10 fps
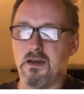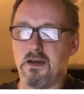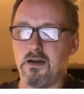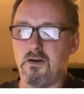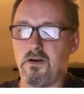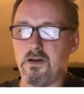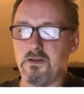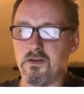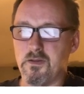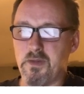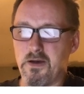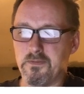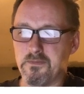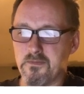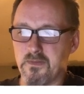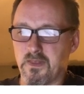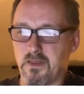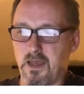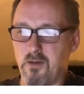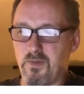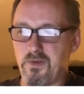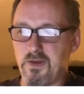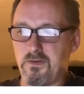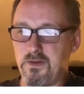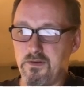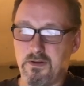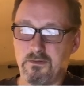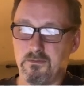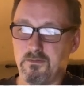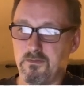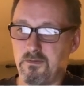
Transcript: on the mountain. And with this, you can